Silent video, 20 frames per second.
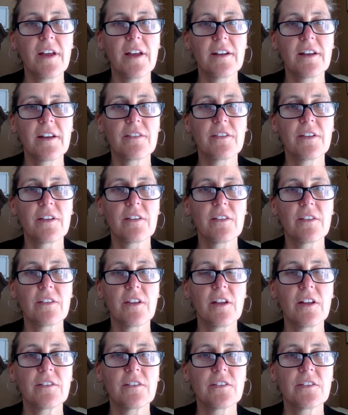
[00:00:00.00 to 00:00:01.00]
And I think
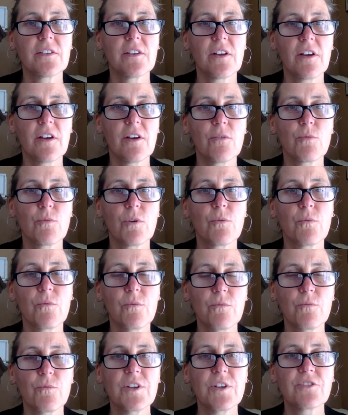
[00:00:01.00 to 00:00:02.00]
that we're
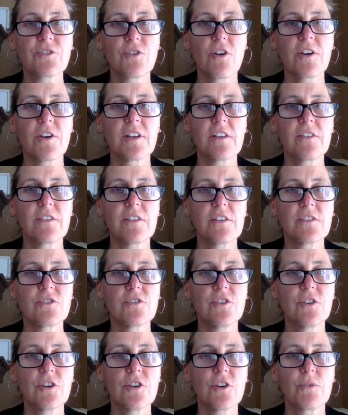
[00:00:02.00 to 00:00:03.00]
restarting it this
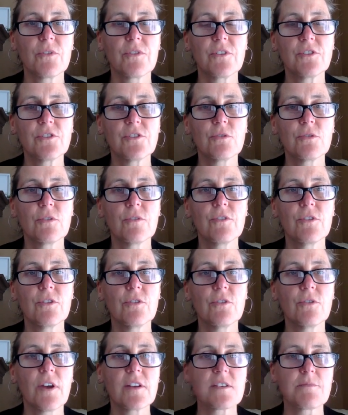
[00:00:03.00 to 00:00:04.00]
year with the two of
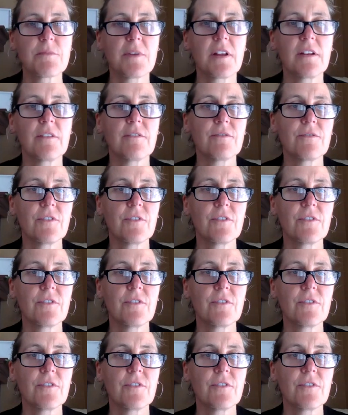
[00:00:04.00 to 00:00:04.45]
you has been